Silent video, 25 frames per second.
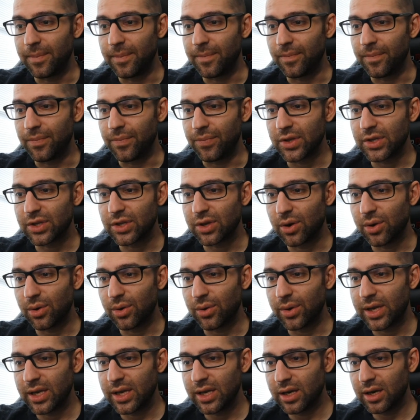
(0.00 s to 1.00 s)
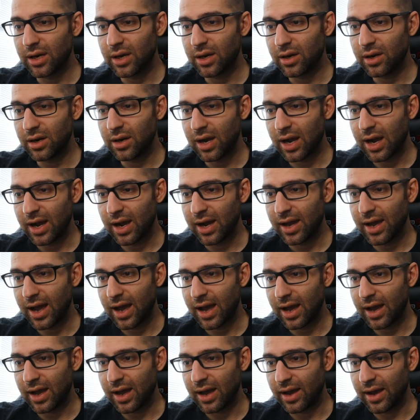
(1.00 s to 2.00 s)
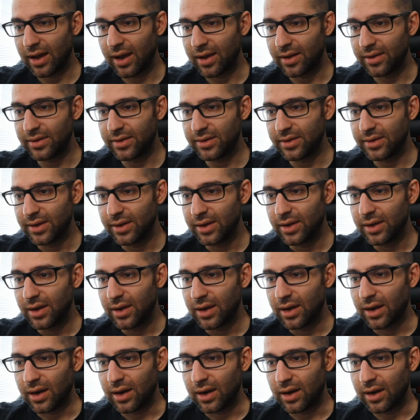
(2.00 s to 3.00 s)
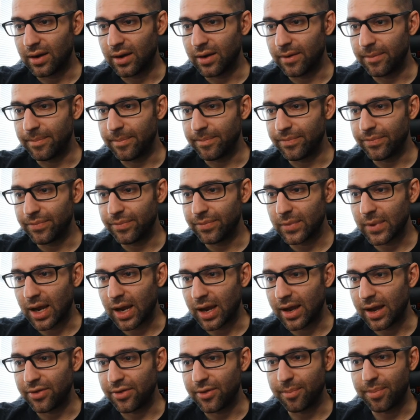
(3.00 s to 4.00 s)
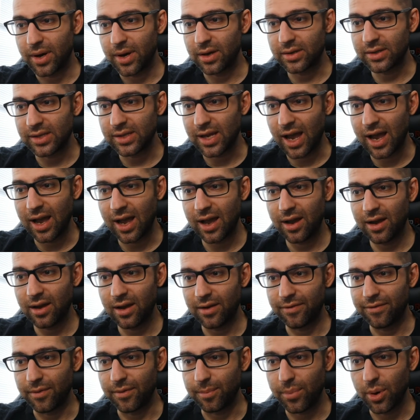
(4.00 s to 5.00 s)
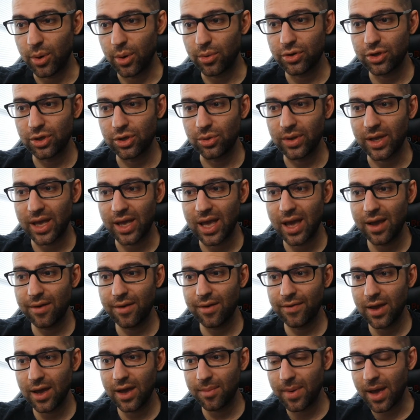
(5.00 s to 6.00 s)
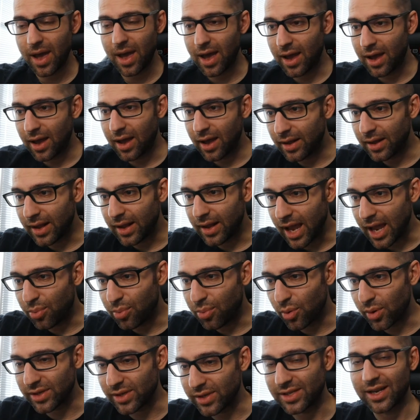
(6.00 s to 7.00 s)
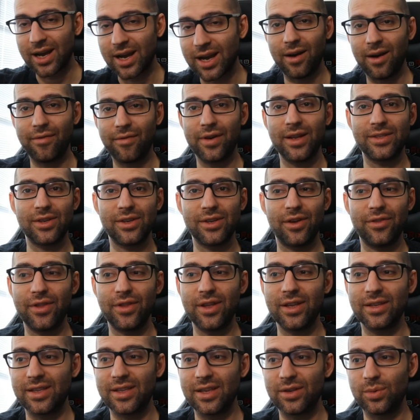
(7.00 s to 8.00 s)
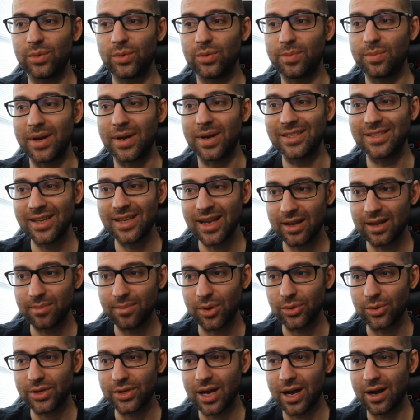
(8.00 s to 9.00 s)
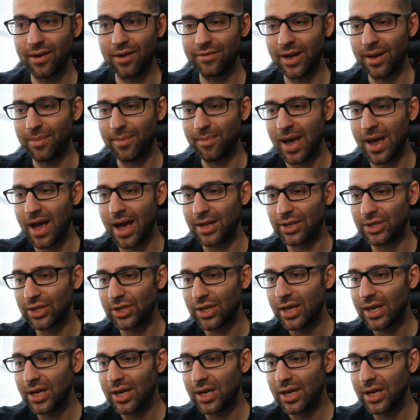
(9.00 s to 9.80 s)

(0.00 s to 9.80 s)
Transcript: So here I had the Bucks for both shooting kayfabe and 8 points of confidence on this. This was my second most confident match.